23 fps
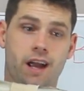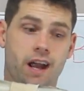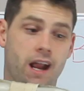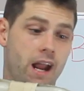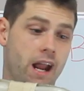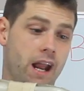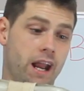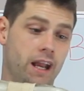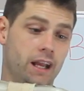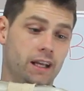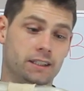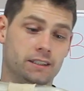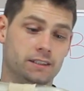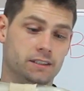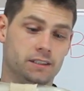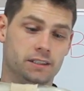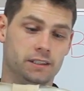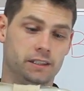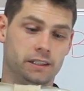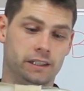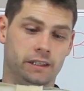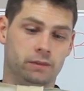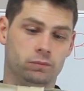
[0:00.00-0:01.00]
and
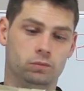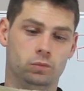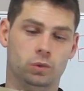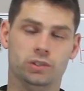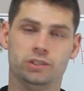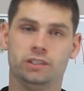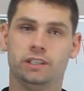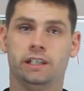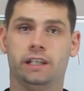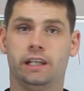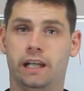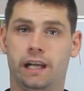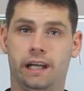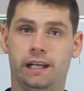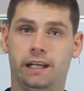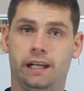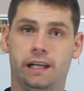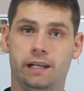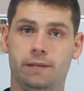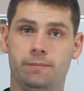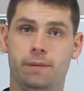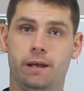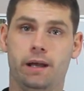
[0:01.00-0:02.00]
it wasn't getting
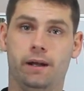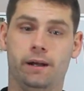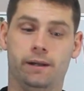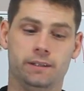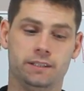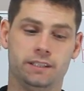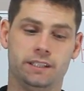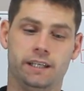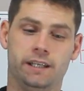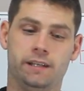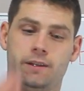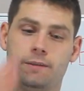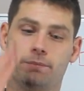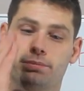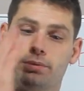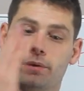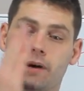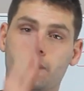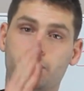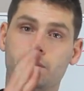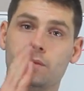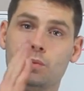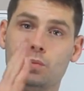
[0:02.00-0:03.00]
any better. See, the
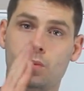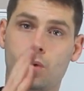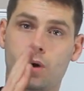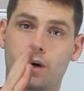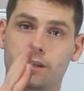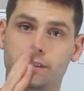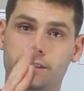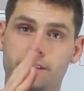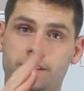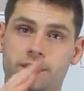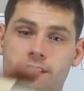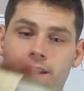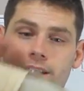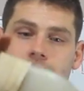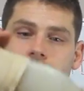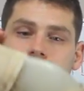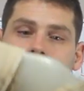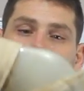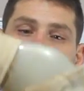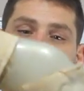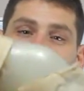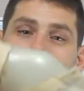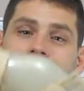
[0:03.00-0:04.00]
problem was,
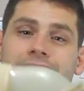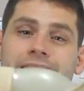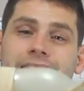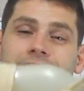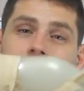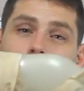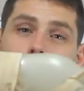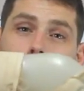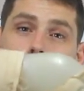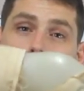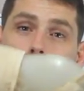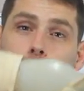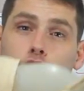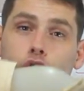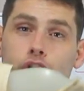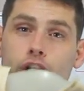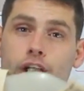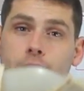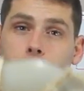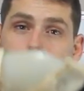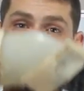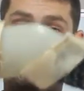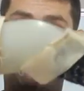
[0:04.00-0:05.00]
it
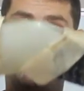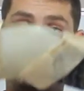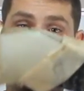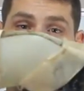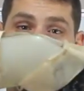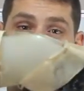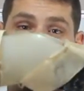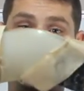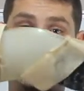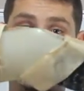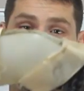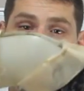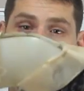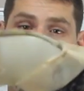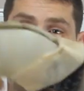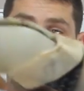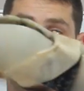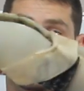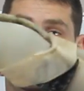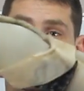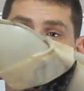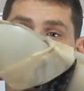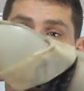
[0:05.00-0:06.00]
couldn't bend.
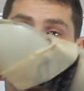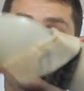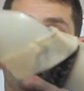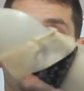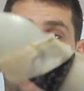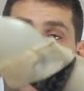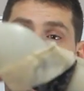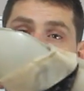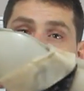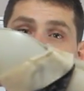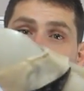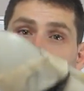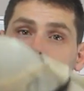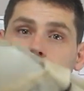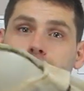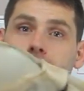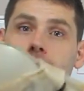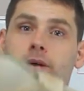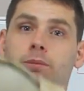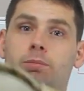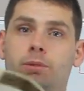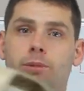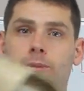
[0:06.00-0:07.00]
That's the
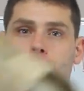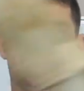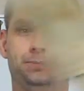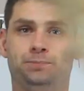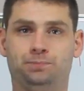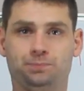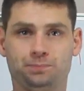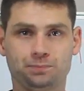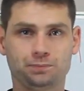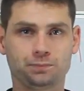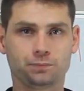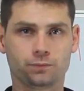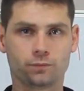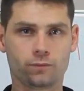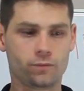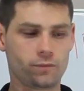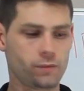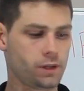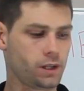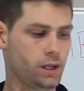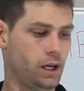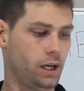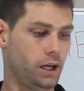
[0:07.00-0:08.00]
problem.
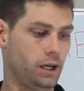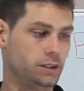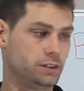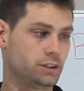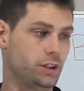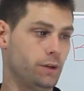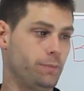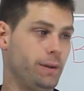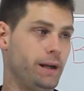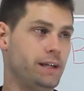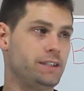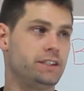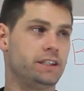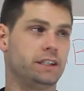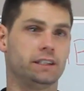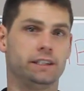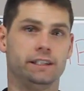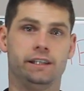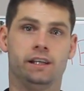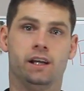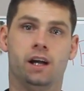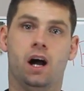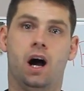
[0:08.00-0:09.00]
So
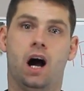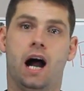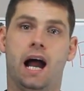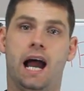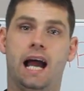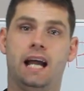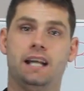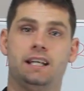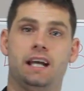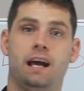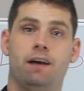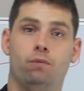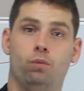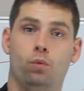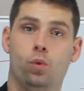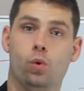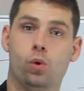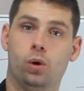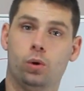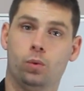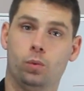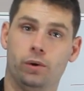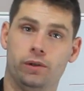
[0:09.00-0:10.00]
basically, I had to
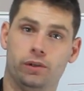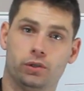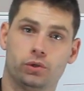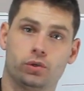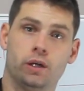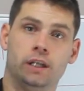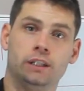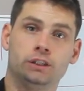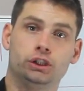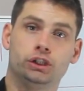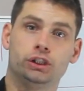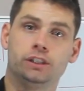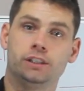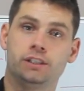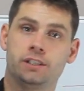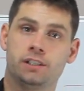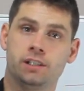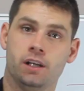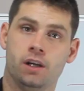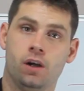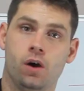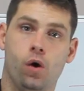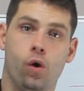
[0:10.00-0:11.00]
walk with
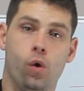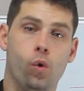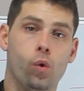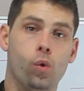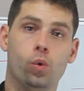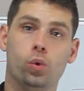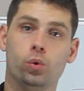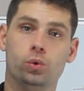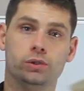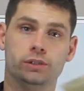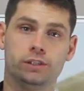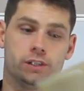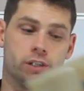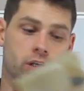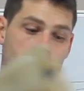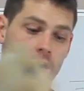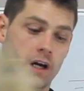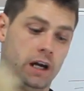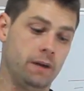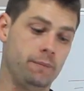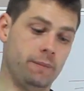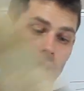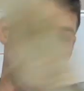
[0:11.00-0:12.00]
crutches all the
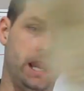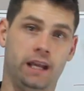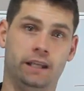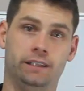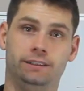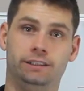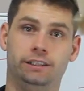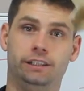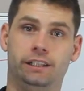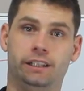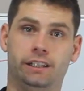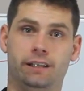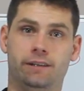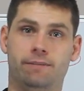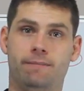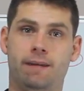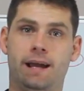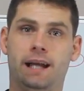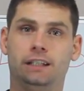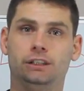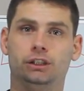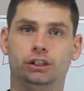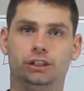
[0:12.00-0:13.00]
time, and you can
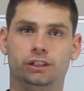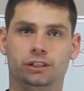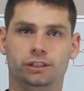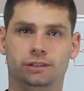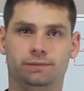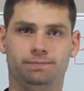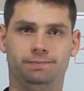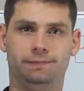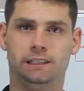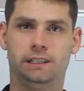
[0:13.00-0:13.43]
imagine,